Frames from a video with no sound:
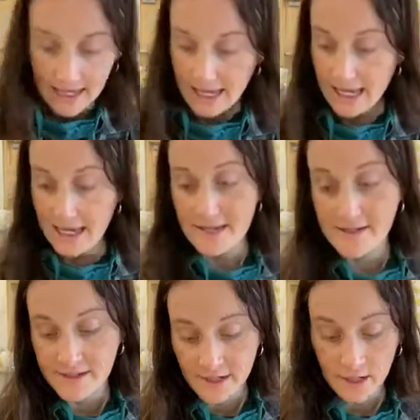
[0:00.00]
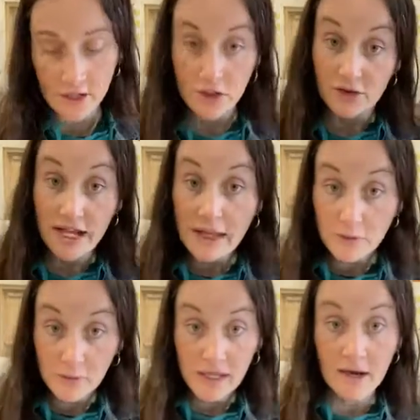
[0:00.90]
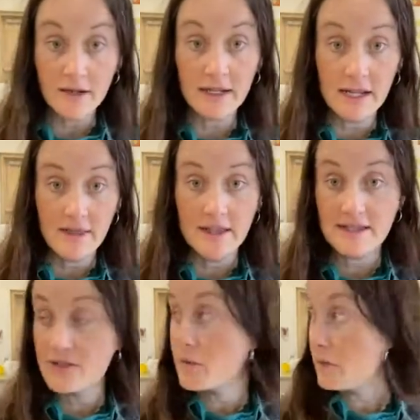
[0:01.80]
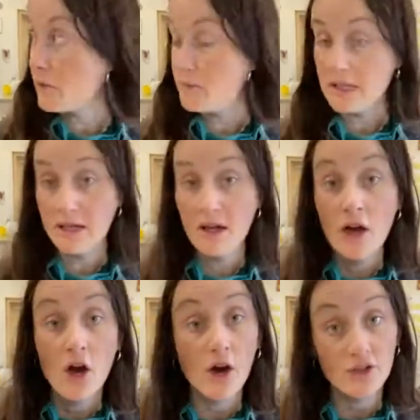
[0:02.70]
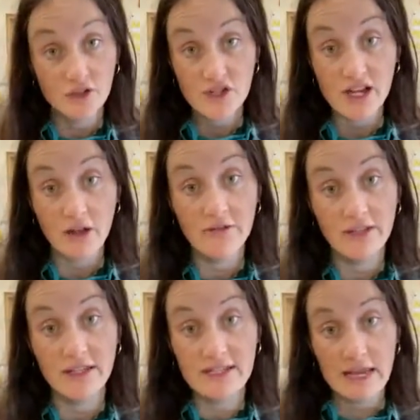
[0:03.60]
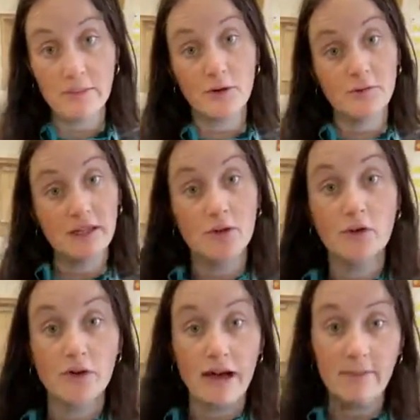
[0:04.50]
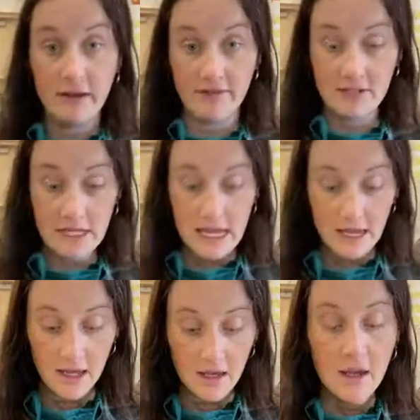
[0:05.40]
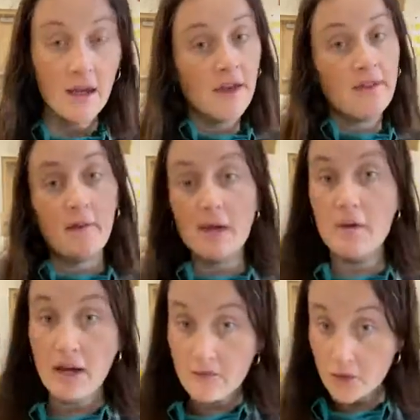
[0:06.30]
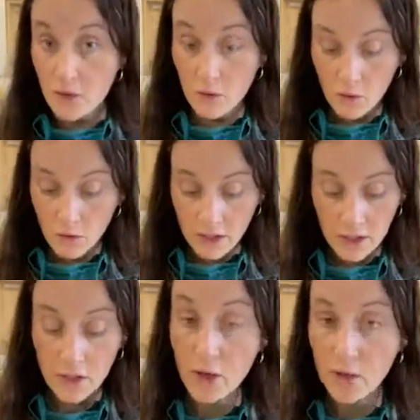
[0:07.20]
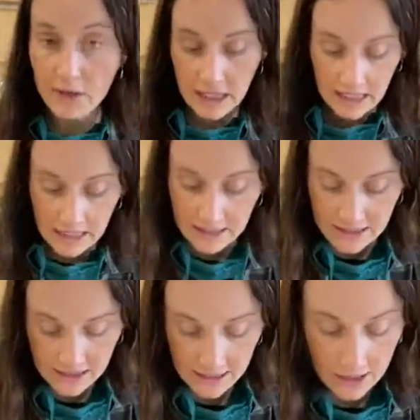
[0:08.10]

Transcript: and your name will be on it, and this is what will be on your shelf in the damp room that you will grab every day. That way you have your whole own kit.